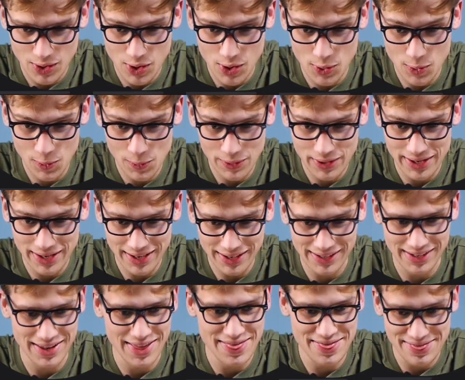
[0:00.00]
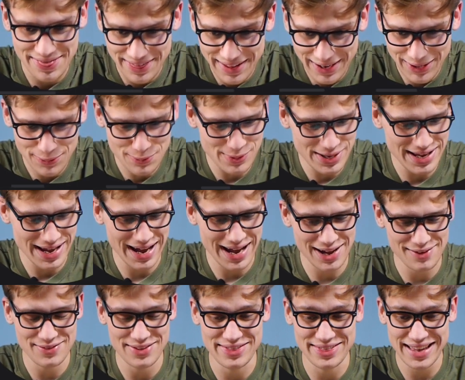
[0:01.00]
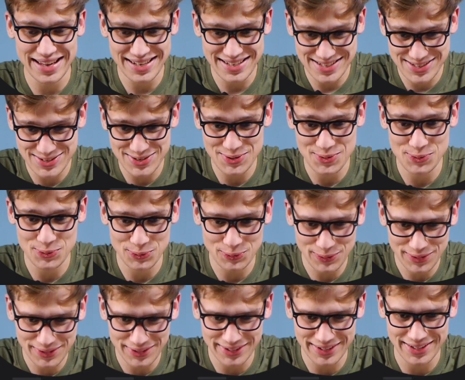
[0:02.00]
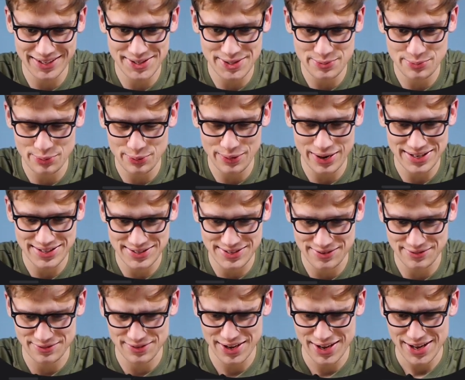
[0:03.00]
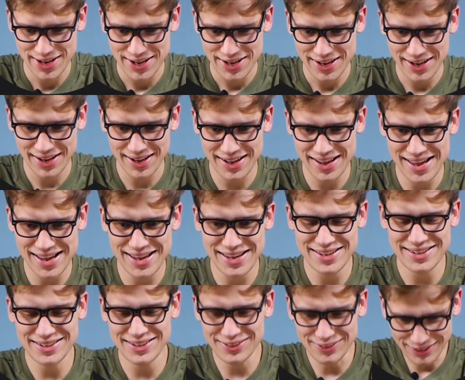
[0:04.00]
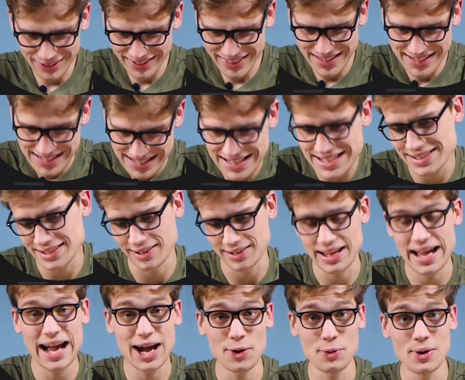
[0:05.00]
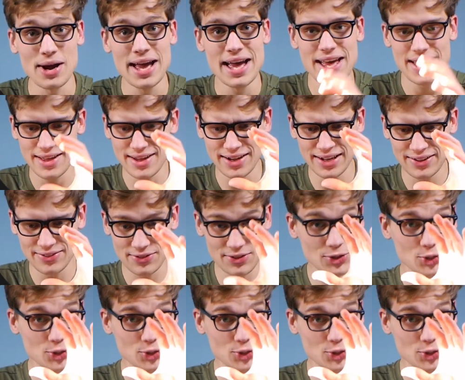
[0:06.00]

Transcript: Okay, there we have it. That is really impressive. And look at the detail, how the